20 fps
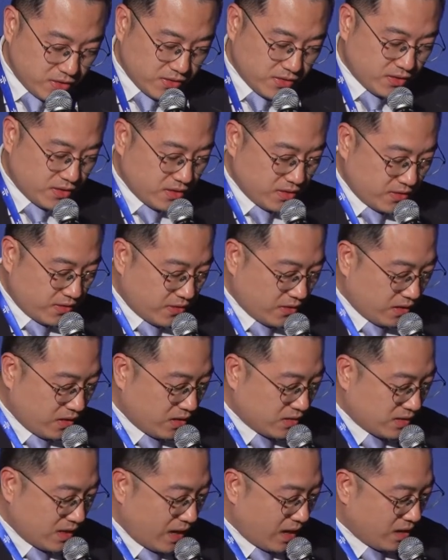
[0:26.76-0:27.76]
is the
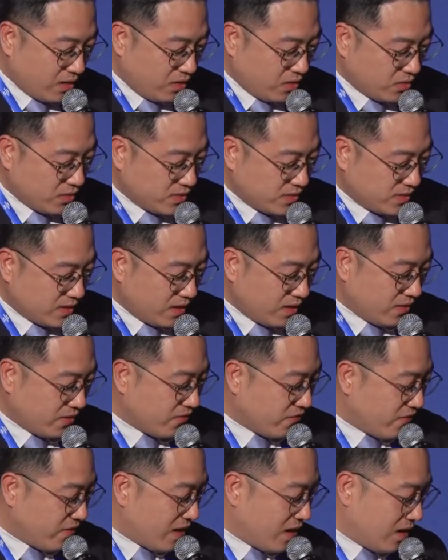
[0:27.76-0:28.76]
third annual
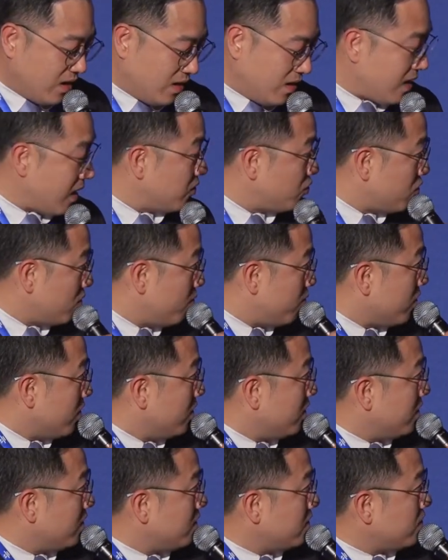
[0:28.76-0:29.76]
Silicon Valley
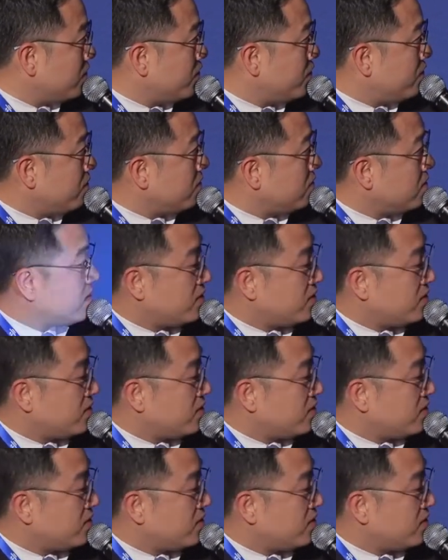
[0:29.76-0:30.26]
Entrepreneurs